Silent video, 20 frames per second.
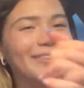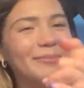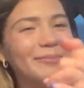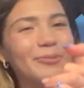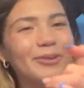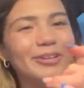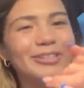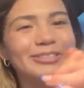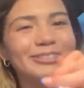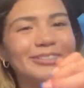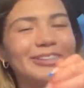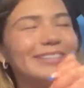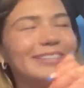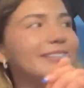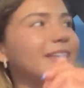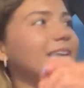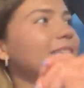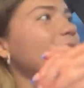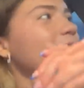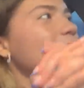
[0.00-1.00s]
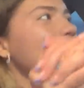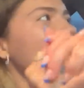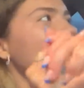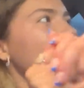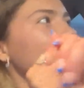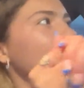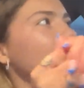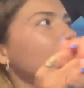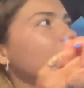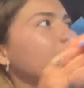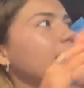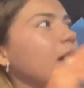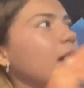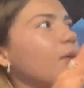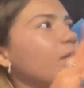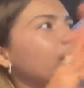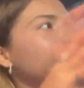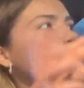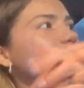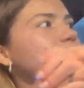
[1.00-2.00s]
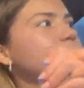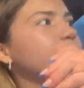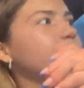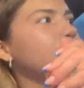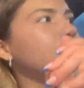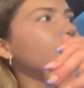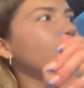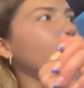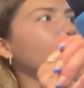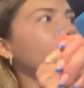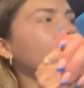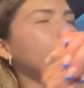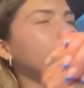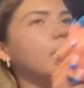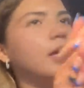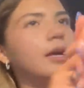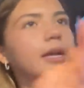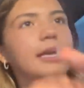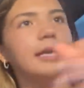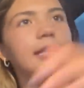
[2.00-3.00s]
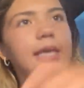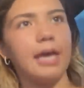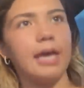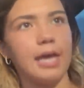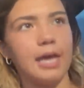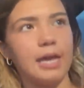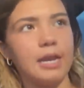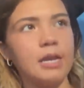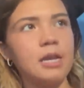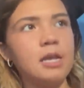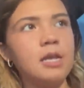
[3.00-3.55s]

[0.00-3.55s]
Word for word: moisturizing, but right now we're gonna spin the wheel again,